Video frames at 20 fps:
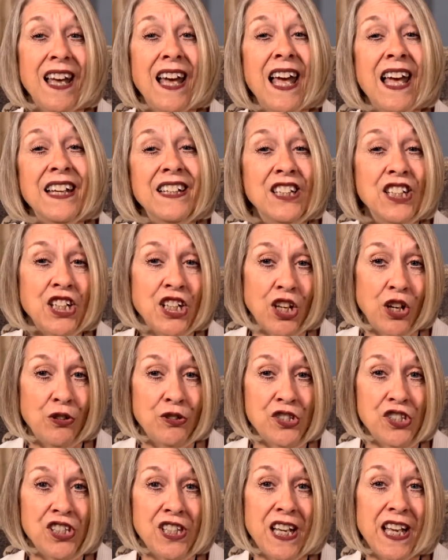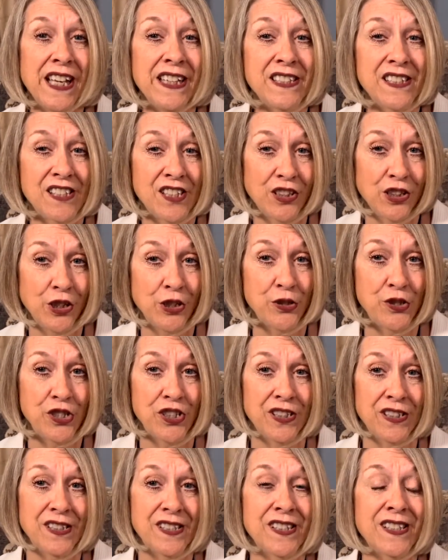and negotiate
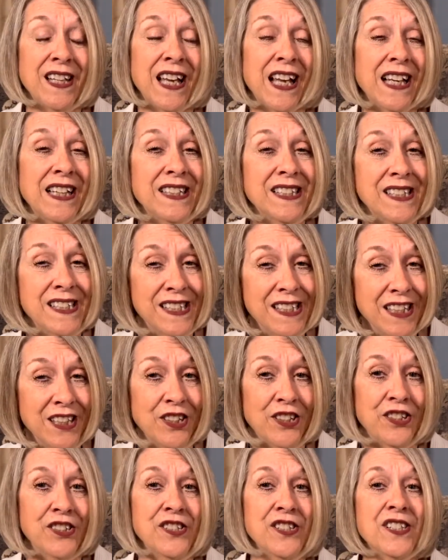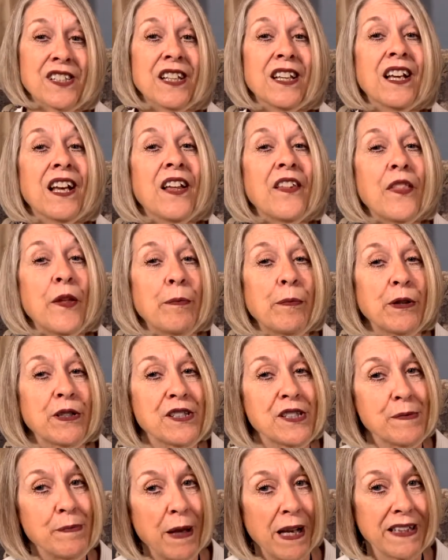solutions that considers the
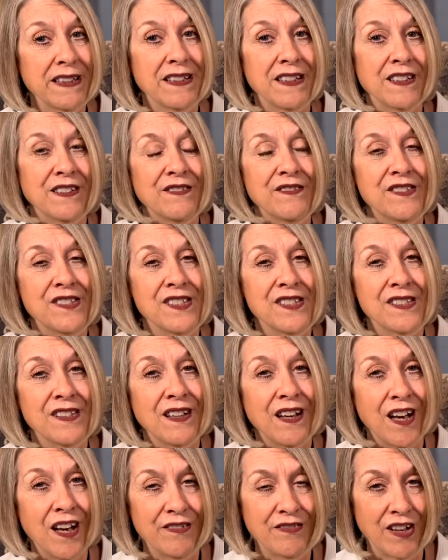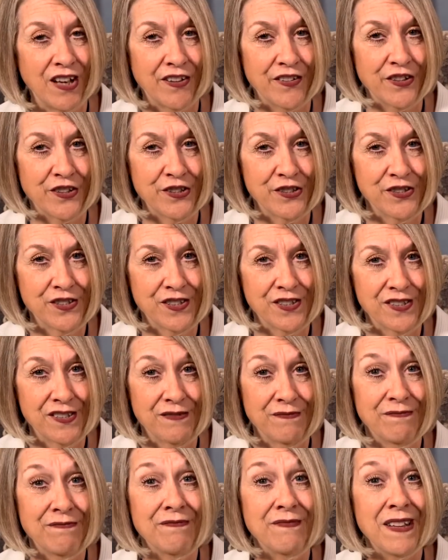perspectives of others.
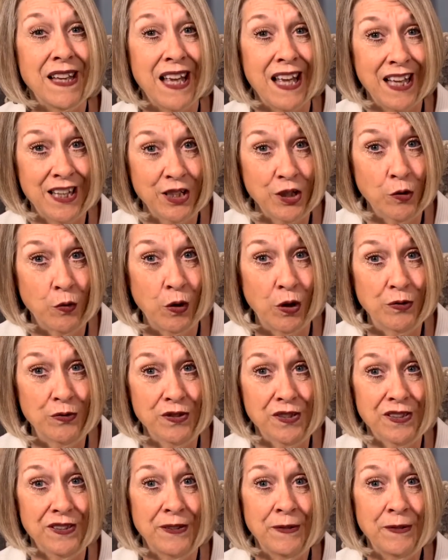End quote.